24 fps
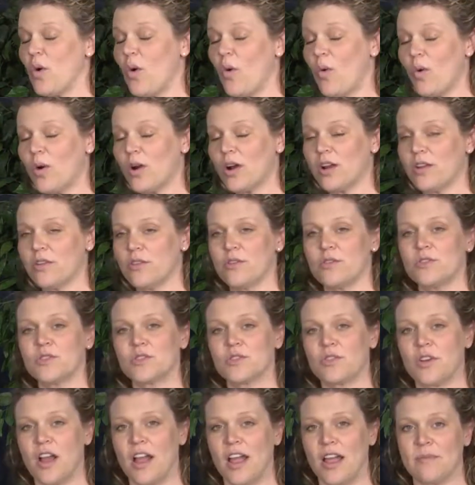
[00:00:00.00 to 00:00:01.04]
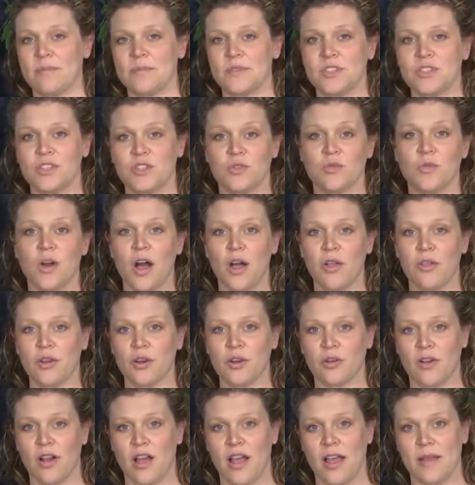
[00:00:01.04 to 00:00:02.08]
or those crimes to other
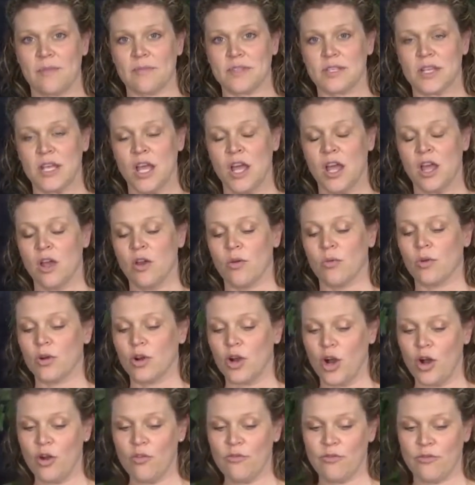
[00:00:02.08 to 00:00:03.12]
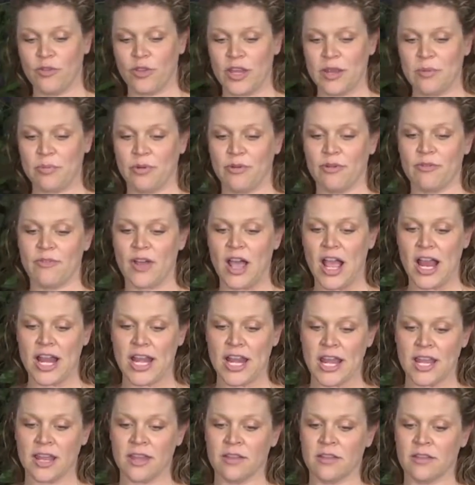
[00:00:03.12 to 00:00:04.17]
crimes, we're hopefully
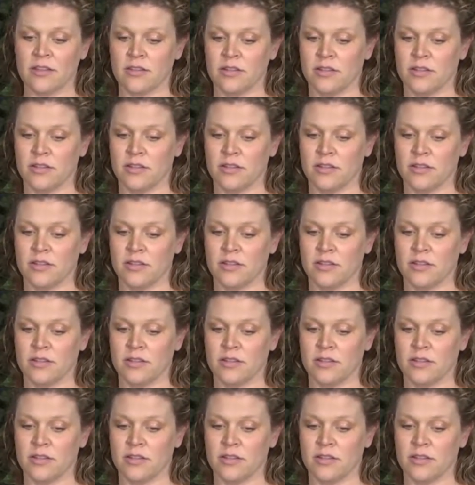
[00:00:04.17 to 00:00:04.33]
providing